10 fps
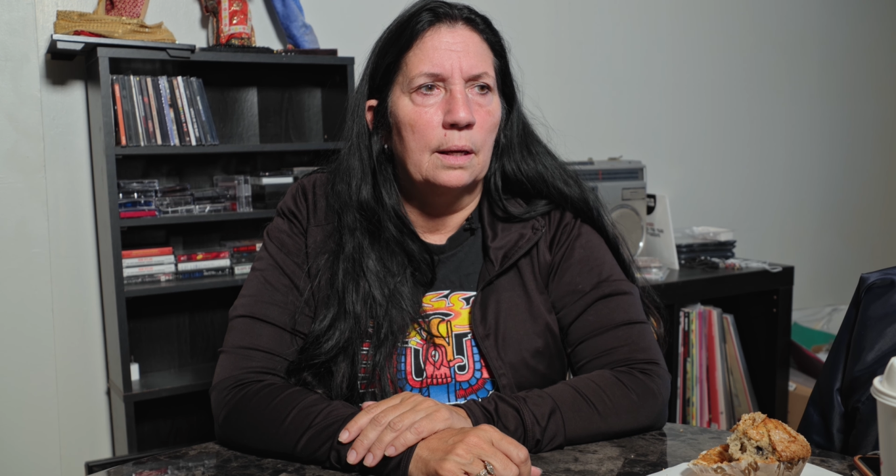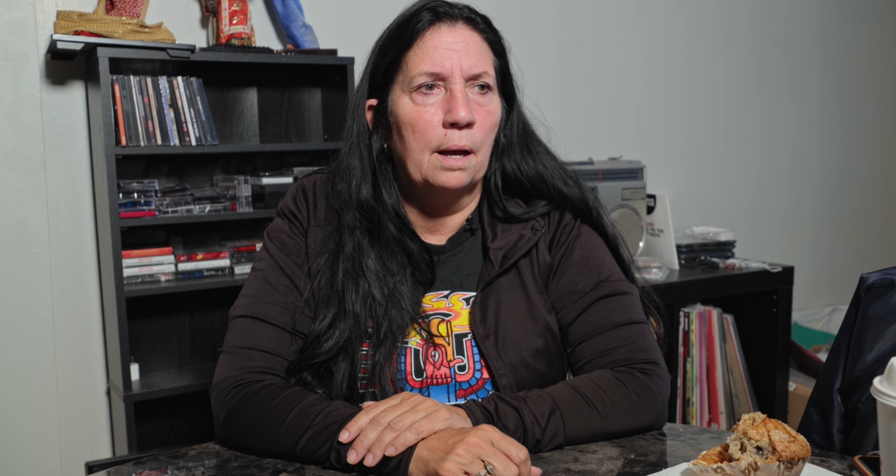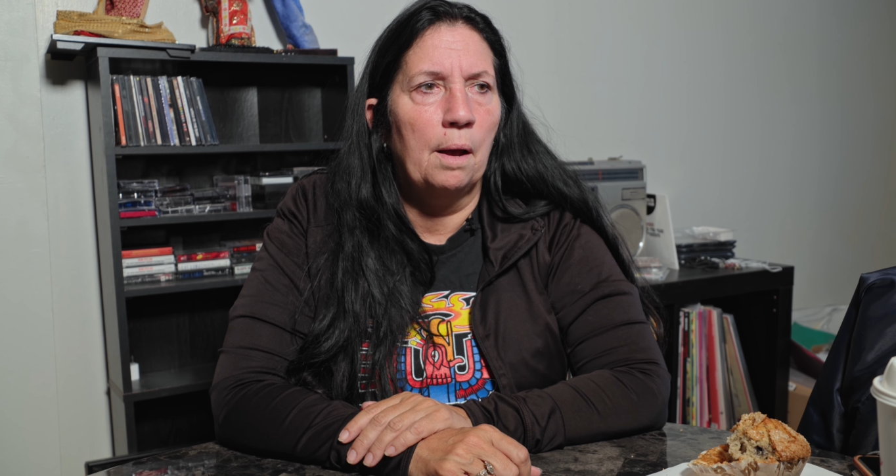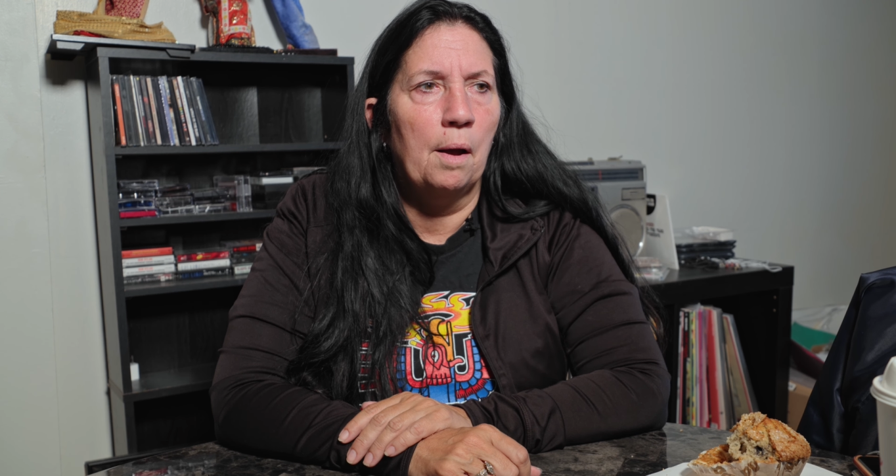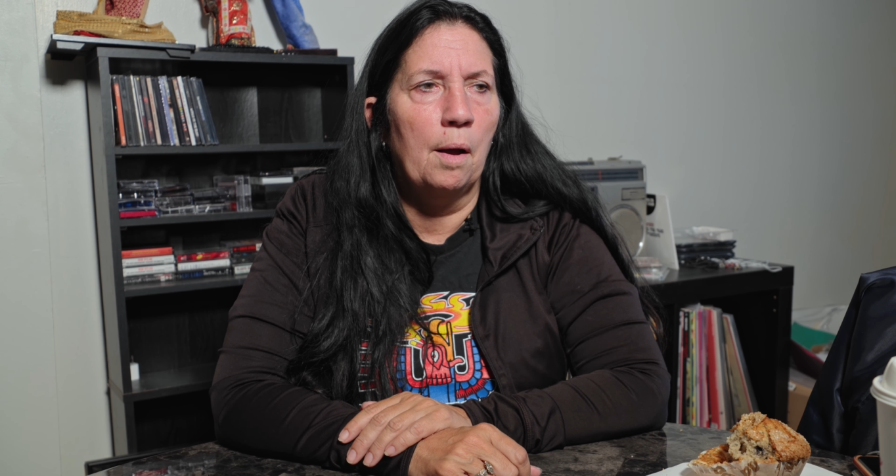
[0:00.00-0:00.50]

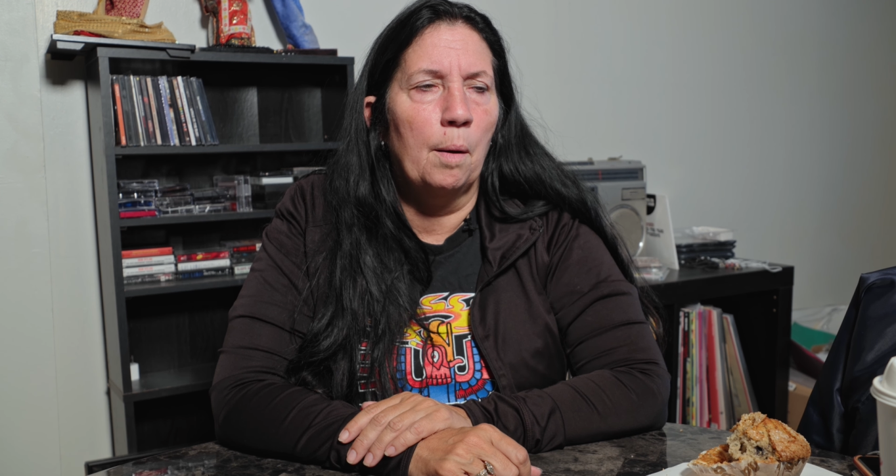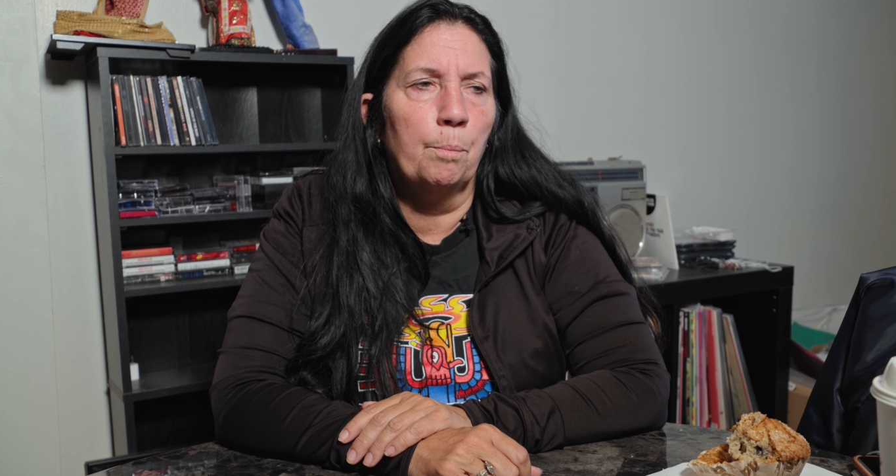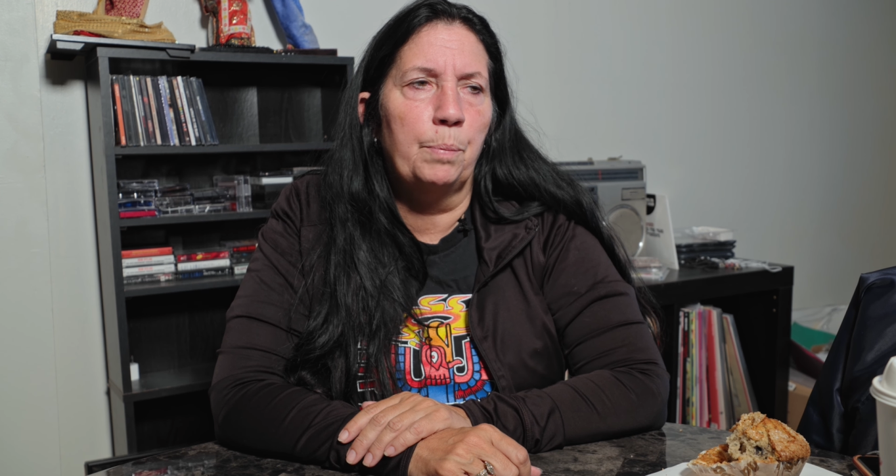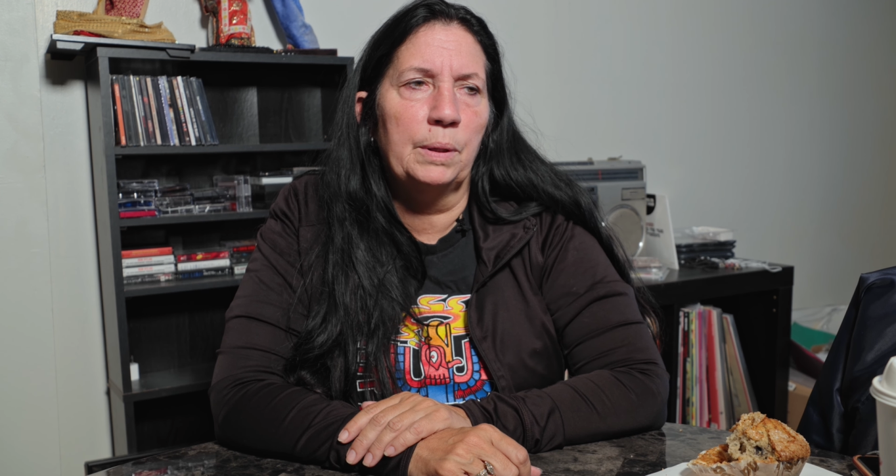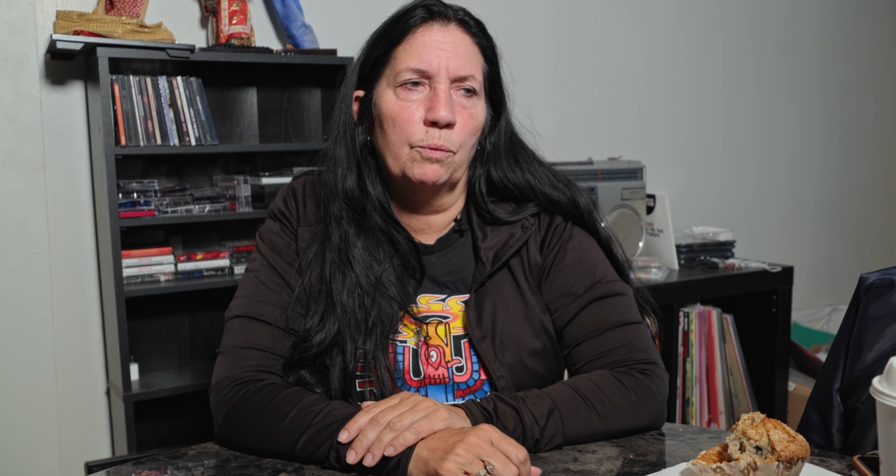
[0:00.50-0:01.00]
But